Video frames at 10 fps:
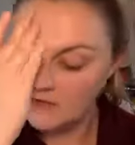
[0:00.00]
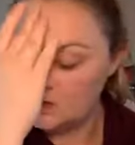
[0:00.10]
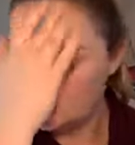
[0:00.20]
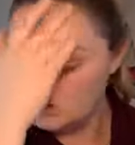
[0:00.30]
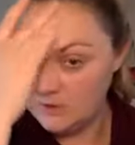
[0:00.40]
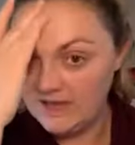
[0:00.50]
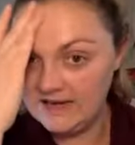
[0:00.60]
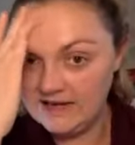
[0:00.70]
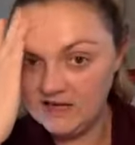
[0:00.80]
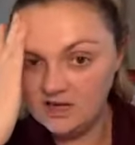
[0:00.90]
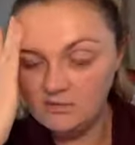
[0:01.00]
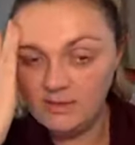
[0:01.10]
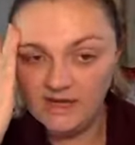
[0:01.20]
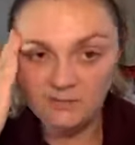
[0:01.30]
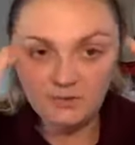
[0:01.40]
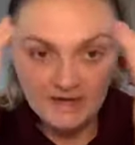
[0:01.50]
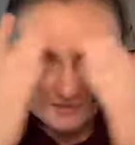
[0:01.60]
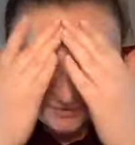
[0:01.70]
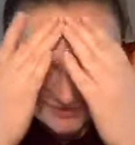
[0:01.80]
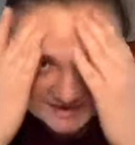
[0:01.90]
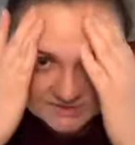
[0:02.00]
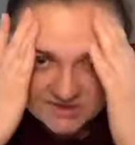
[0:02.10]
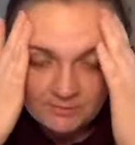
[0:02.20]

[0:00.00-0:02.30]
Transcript: So headache, bad breath, that's what the